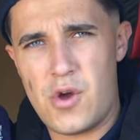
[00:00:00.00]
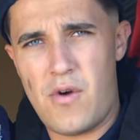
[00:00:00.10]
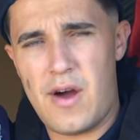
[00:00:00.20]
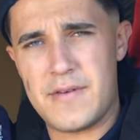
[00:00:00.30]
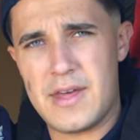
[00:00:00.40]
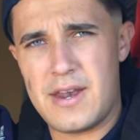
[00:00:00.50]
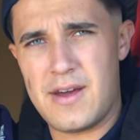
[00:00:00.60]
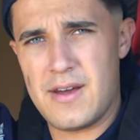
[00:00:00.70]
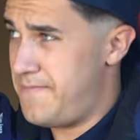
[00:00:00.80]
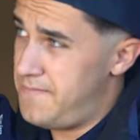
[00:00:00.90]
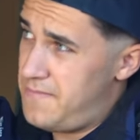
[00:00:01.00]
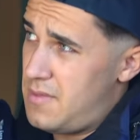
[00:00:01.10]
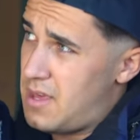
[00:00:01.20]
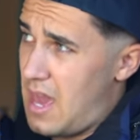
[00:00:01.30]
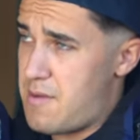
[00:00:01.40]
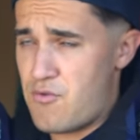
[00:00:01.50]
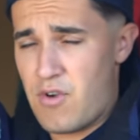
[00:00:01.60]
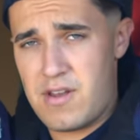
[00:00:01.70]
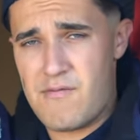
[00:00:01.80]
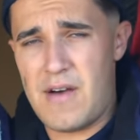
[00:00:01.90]
rather than the cable
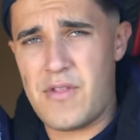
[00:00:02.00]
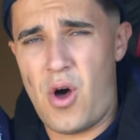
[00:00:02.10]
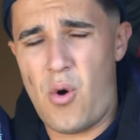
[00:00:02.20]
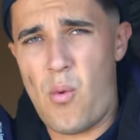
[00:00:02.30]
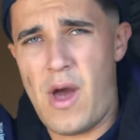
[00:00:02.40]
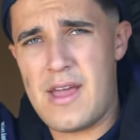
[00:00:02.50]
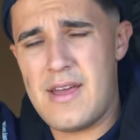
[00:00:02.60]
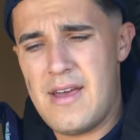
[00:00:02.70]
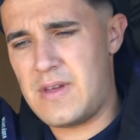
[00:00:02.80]
running around the whole way.